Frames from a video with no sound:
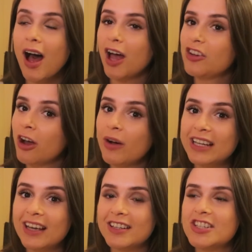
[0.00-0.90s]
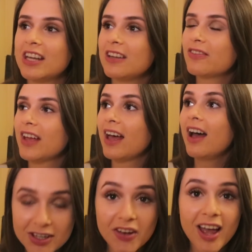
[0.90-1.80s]
I know I can achieve
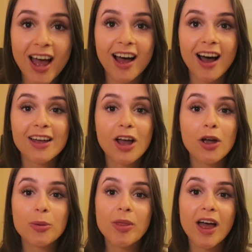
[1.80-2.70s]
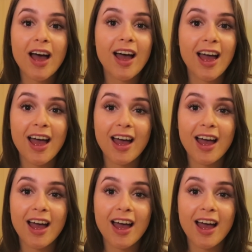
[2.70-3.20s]
it. So yeah, I hope that